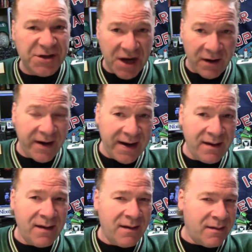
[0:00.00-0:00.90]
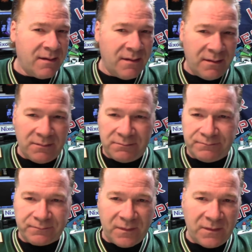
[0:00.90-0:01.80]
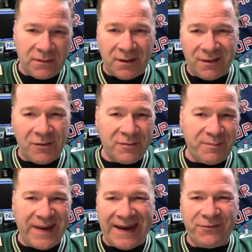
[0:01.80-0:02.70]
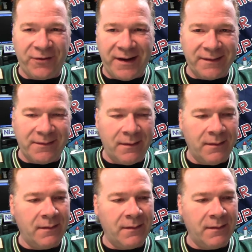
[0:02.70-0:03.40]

Jerry, the Lone Patriot.